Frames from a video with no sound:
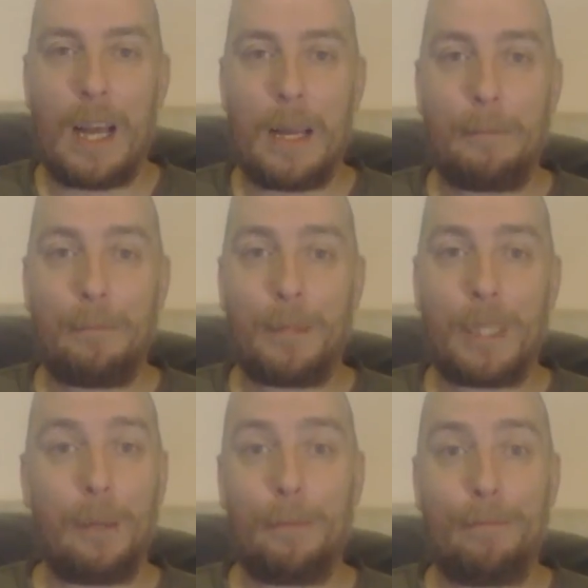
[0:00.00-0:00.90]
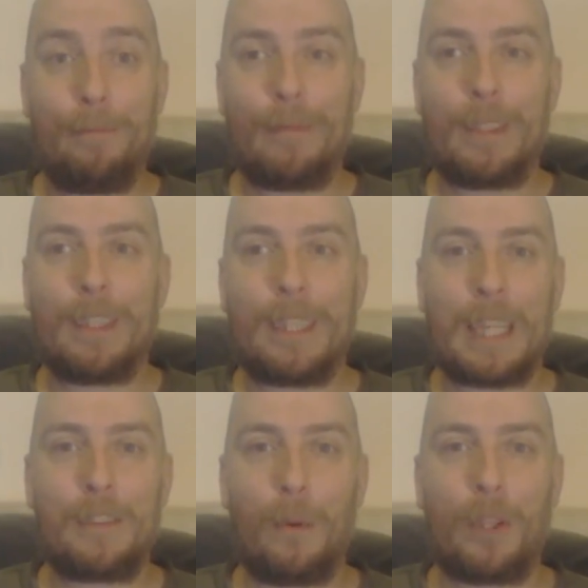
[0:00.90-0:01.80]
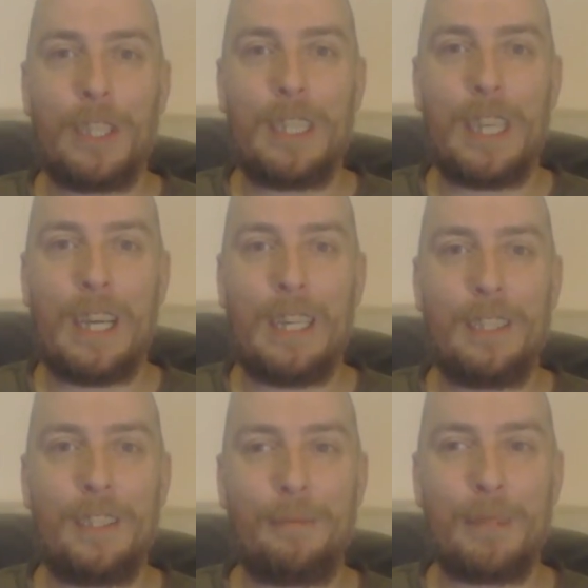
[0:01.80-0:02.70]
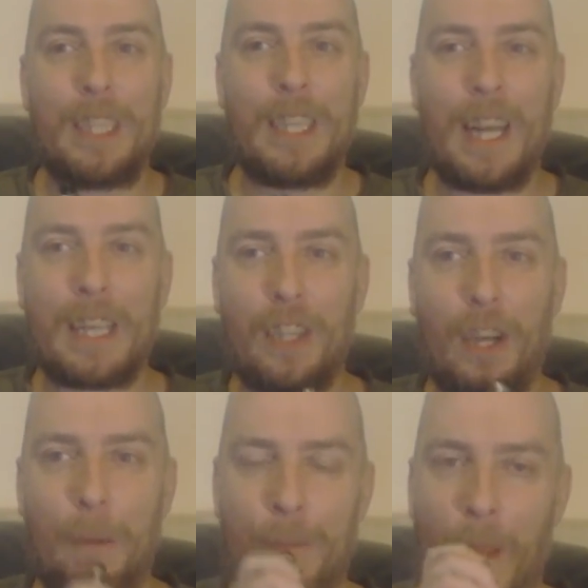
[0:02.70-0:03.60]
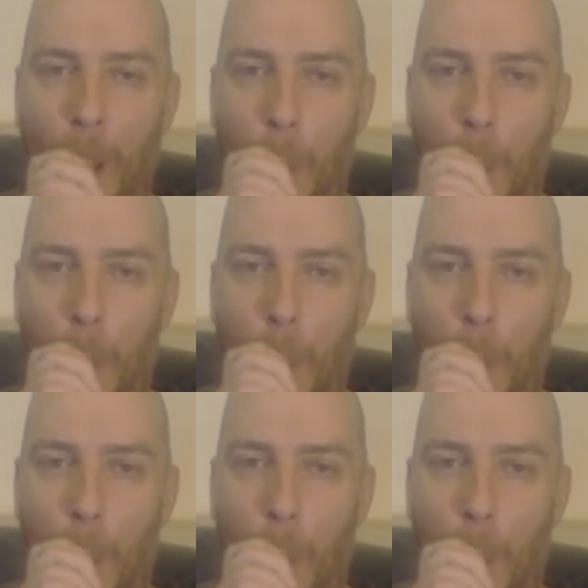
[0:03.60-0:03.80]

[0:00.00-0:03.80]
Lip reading: So thanks for watching, and see you next time.